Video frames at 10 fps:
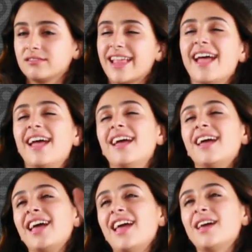
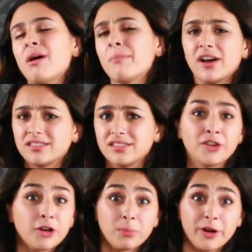Nah, my boss is a
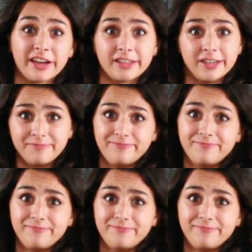total prick, though.